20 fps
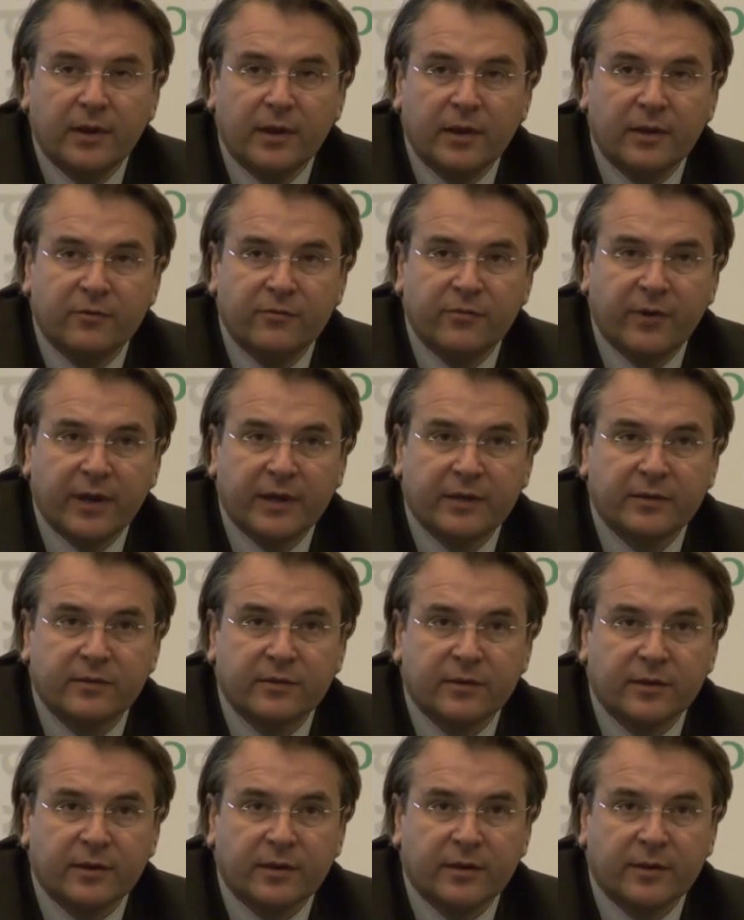In
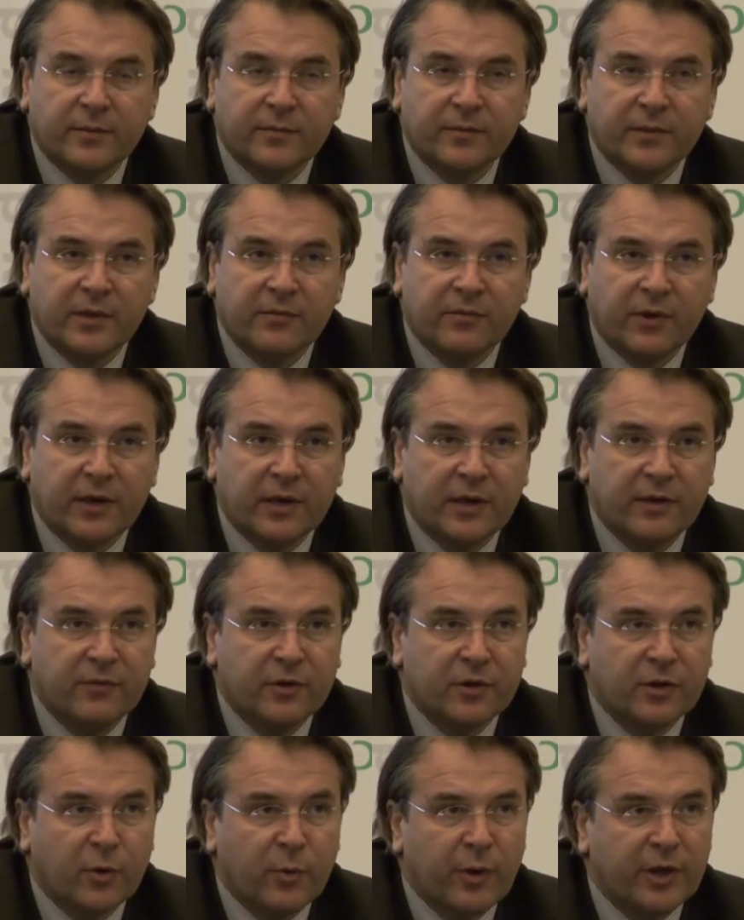fact, uh, if I give
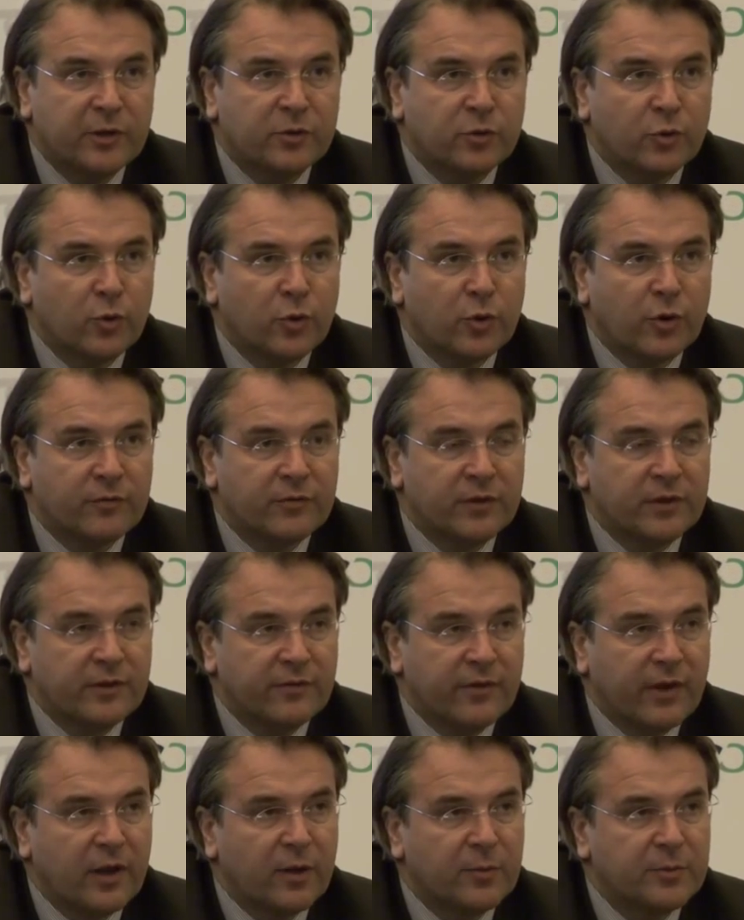you a quick tour of the
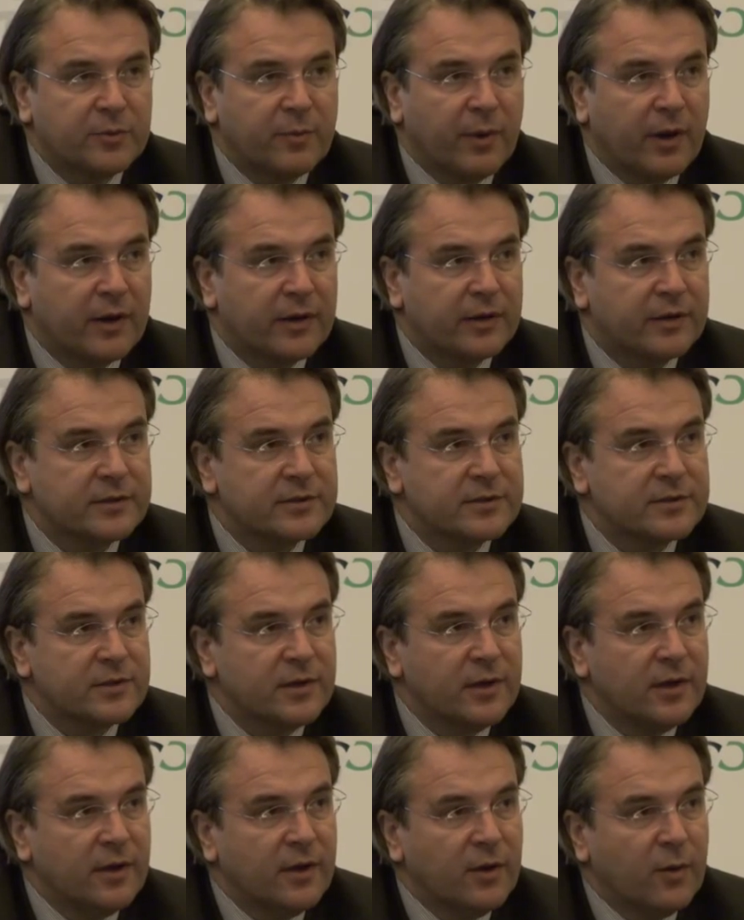developed markets,
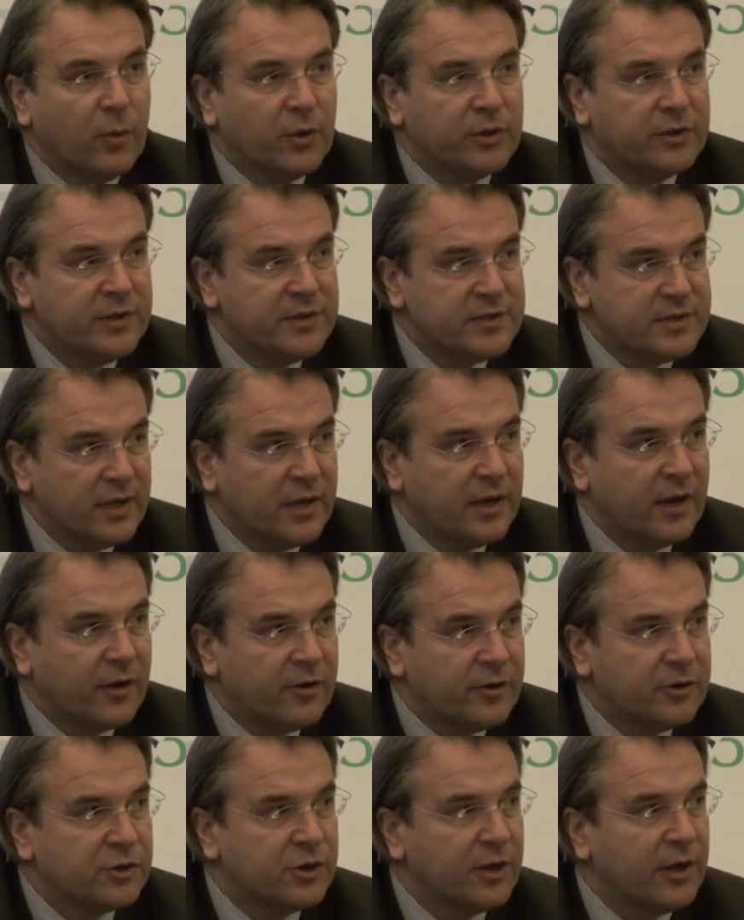what is
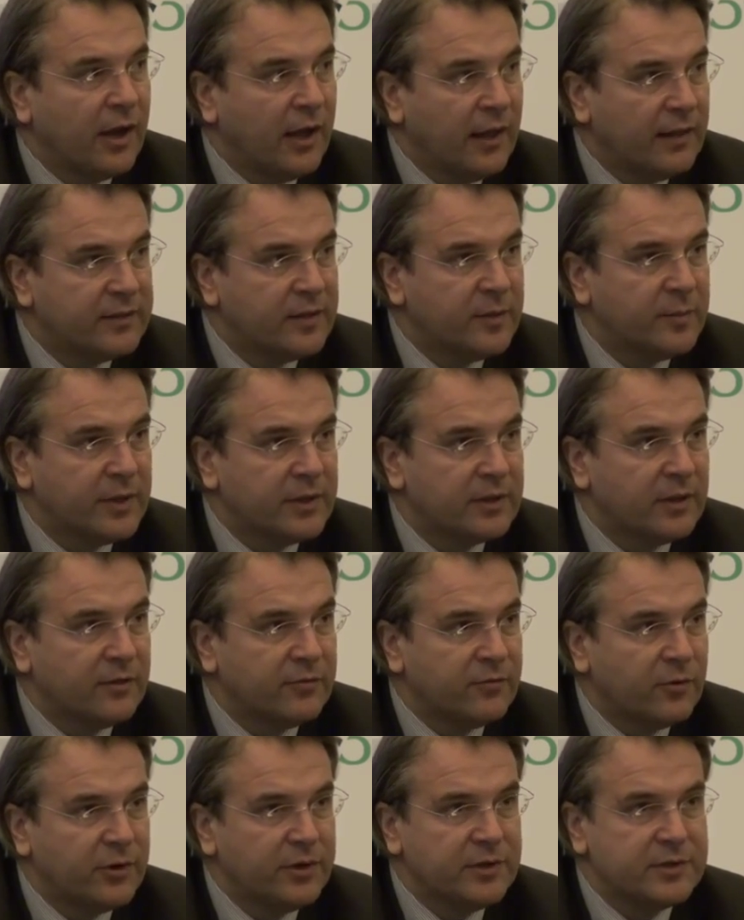encouraging ultimately
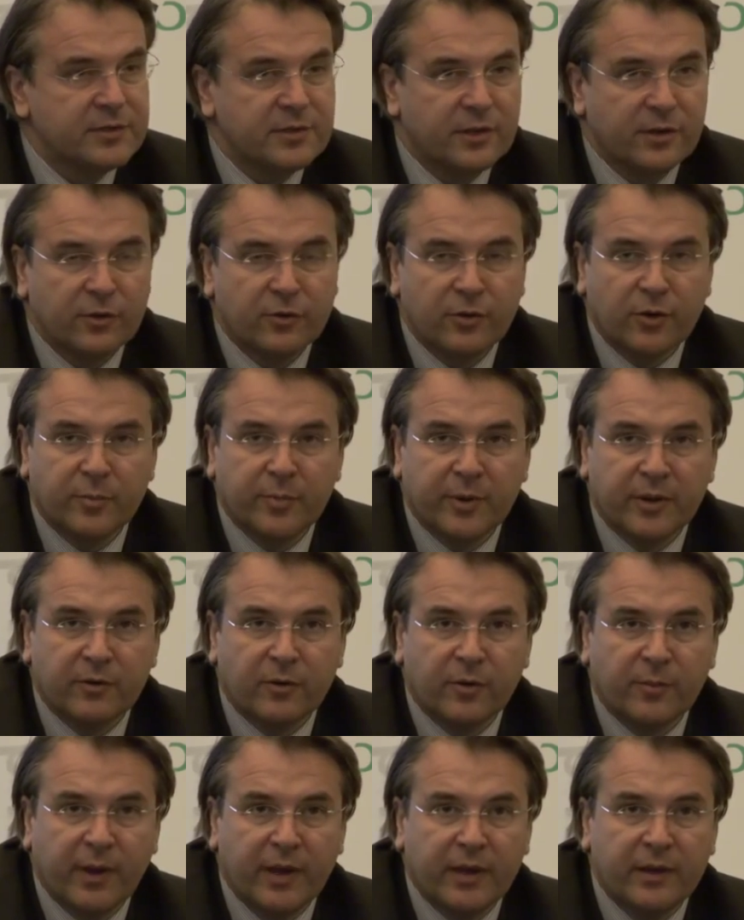for Eastern Europe and
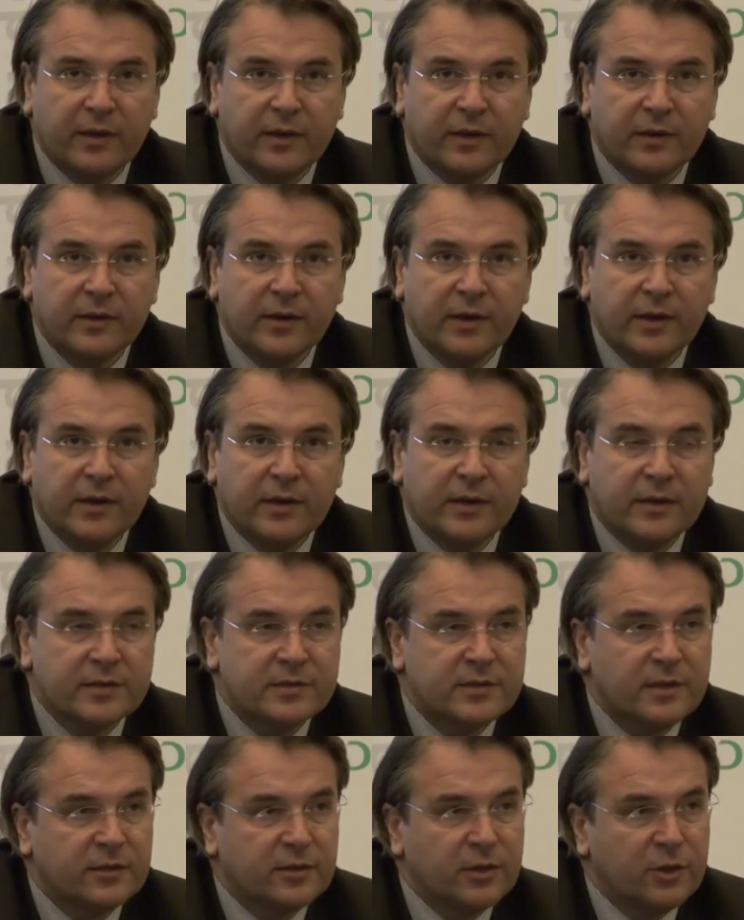Romania
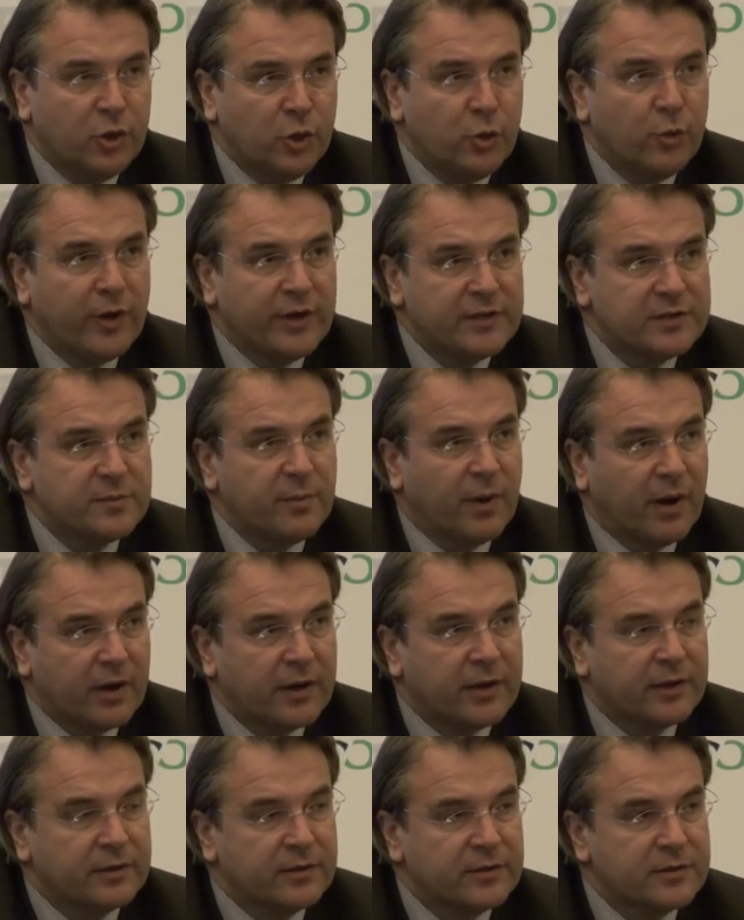is that the US
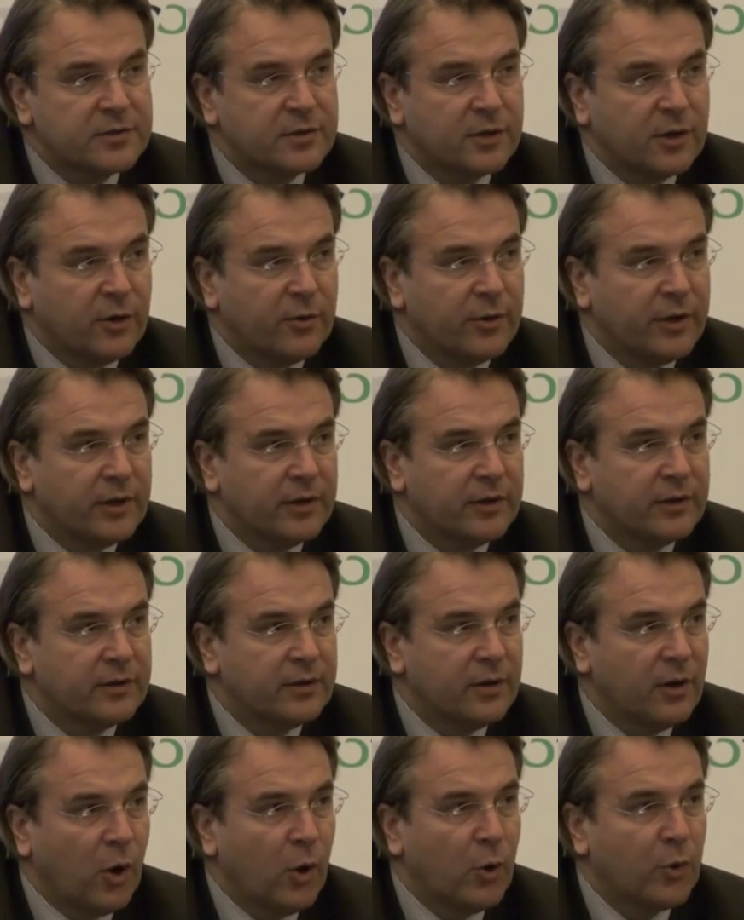market is growing
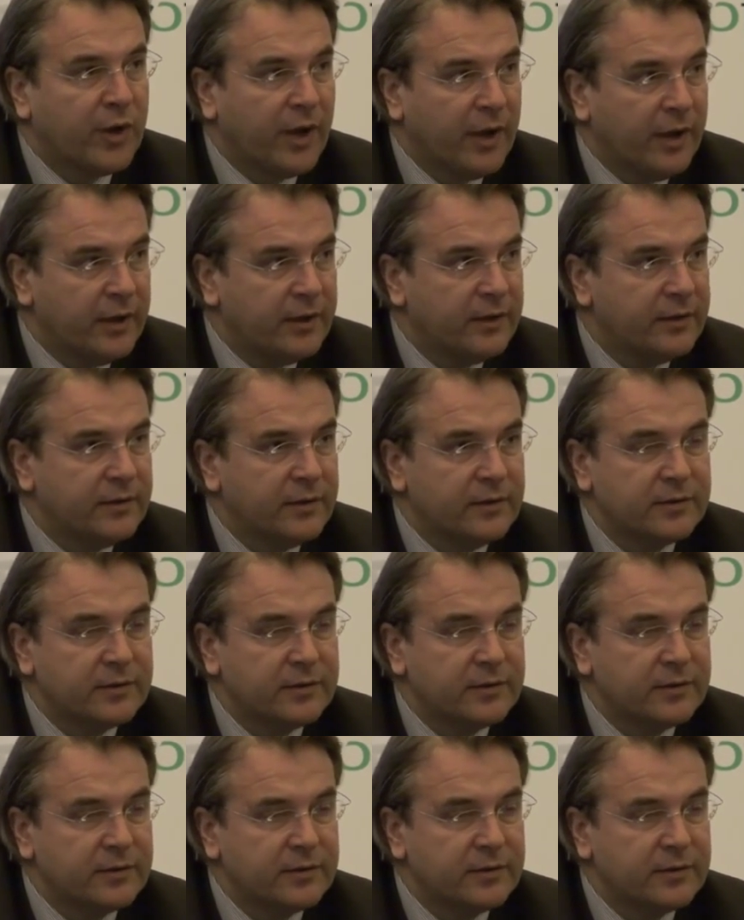okay.